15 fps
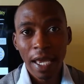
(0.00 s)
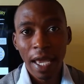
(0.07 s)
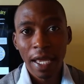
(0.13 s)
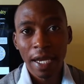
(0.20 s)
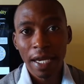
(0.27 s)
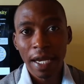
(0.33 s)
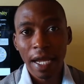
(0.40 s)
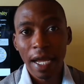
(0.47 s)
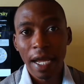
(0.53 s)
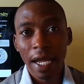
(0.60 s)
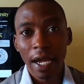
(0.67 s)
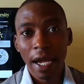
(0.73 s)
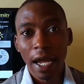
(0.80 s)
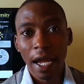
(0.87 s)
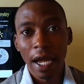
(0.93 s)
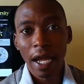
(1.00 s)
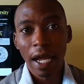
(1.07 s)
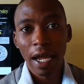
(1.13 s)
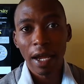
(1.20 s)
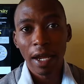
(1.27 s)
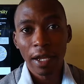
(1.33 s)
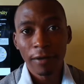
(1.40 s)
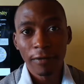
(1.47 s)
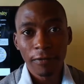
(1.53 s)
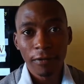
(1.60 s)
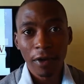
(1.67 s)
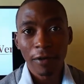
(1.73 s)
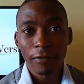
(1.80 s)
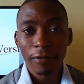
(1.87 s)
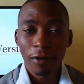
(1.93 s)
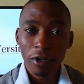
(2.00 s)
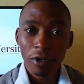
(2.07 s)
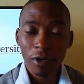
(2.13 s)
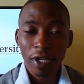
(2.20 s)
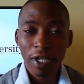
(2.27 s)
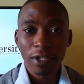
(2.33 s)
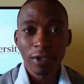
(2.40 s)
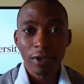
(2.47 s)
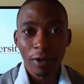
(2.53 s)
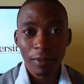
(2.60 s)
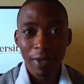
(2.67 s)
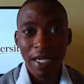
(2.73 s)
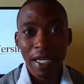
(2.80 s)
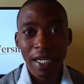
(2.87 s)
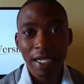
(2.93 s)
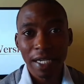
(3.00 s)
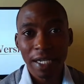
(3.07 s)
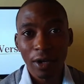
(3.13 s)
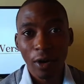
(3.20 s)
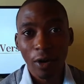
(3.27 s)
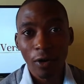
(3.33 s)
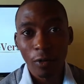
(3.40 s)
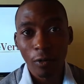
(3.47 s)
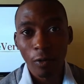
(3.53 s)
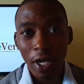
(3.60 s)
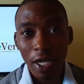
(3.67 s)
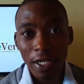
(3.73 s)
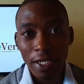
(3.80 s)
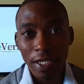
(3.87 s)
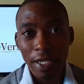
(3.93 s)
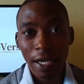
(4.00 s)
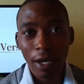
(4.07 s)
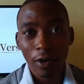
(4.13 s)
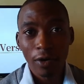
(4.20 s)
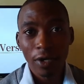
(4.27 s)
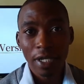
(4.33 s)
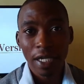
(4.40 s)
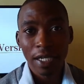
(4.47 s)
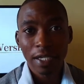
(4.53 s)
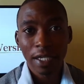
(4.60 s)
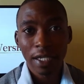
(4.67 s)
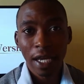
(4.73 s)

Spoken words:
And if your photo is nominated or wins the contest,